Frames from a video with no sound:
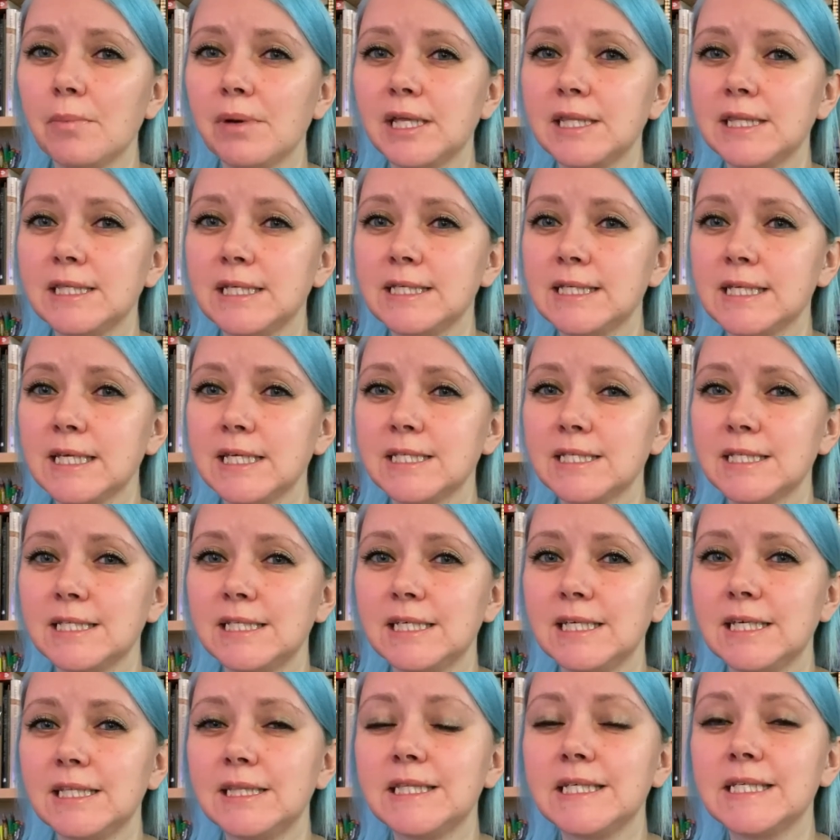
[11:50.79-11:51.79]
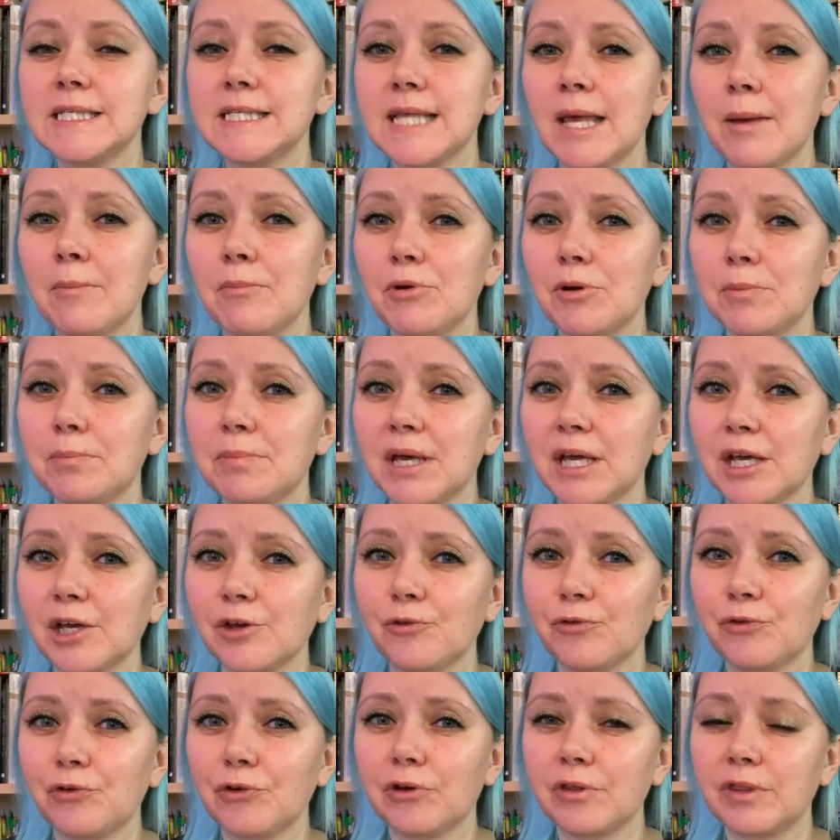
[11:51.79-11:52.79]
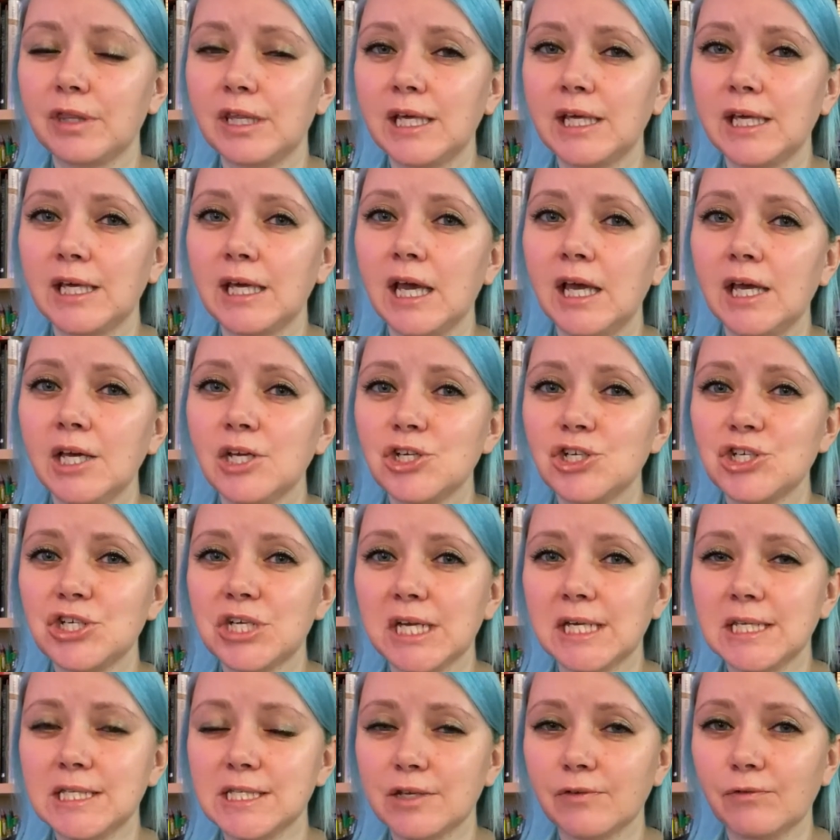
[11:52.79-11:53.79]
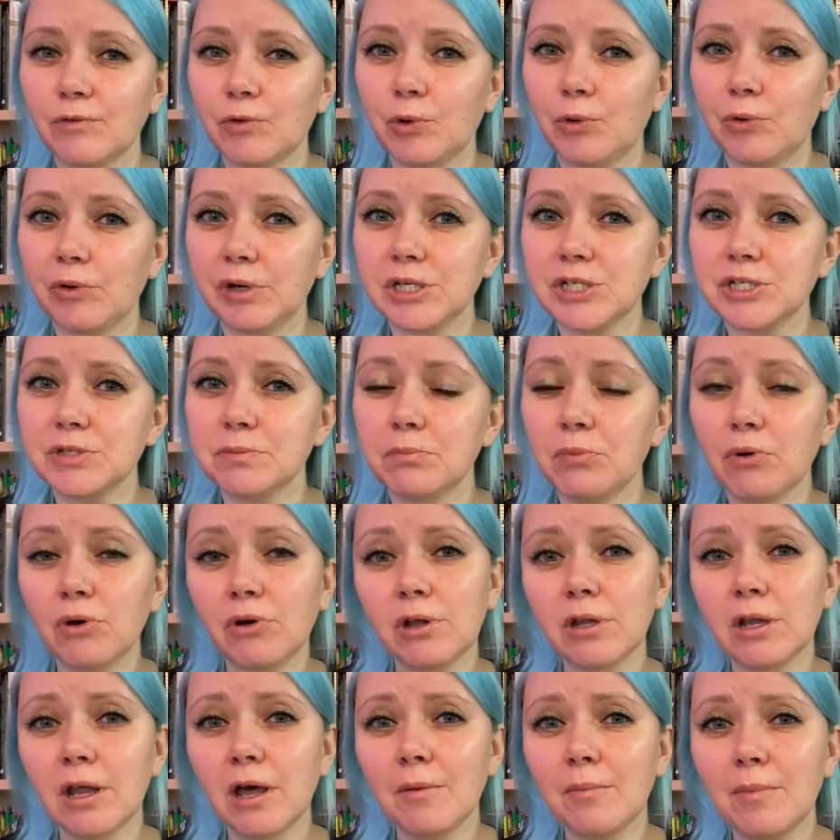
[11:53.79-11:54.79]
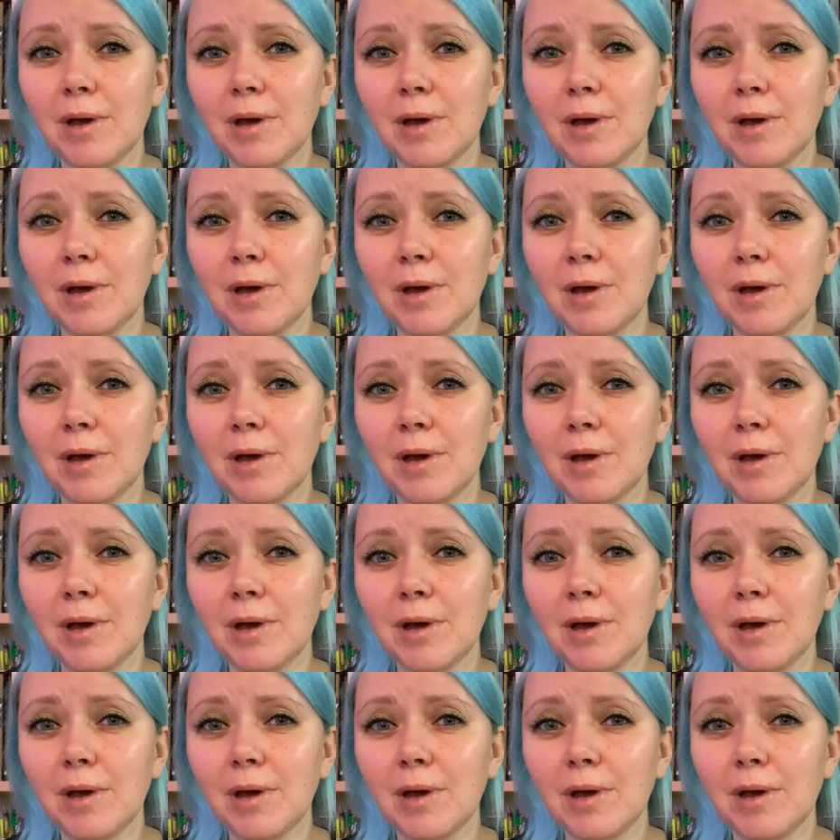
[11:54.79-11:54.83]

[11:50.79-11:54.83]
and this is the December pick for the Shades of Orange book club.